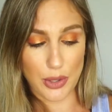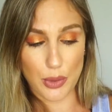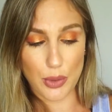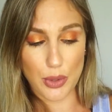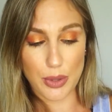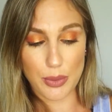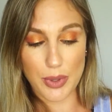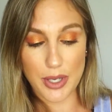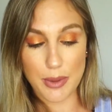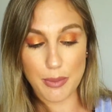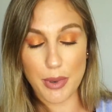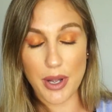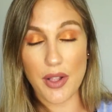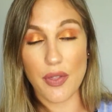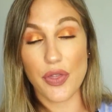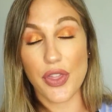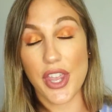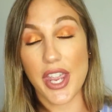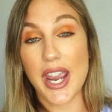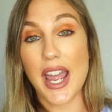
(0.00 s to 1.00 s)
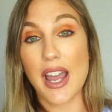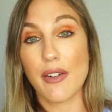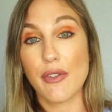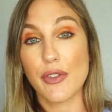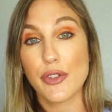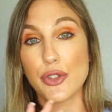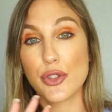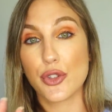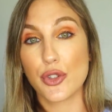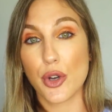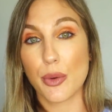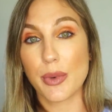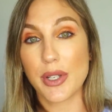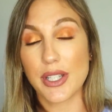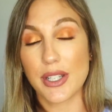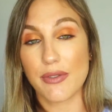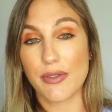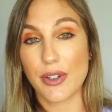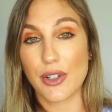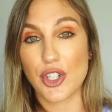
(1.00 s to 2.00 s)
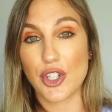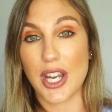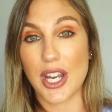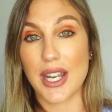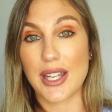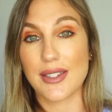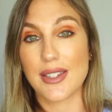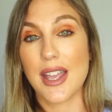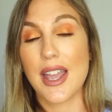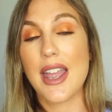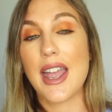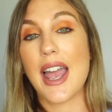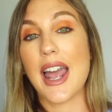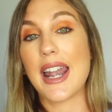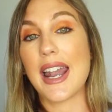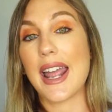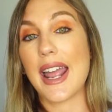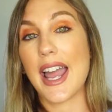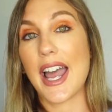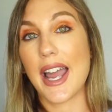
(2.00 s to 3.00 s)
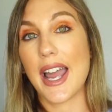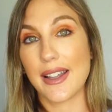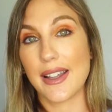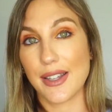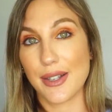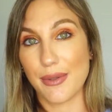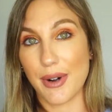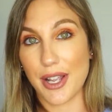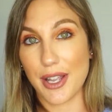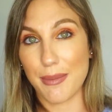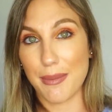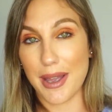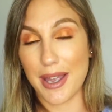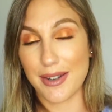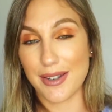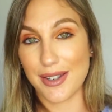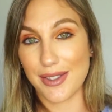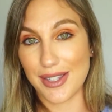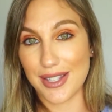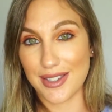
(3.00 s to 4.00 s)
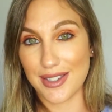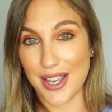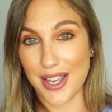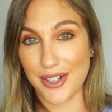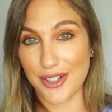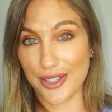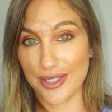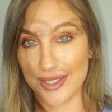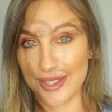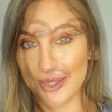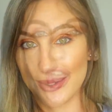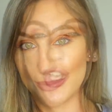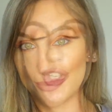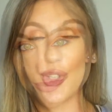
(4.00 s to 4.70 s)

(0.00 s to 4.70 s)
cool one, but they have so many different shades and I highly recommend these liners.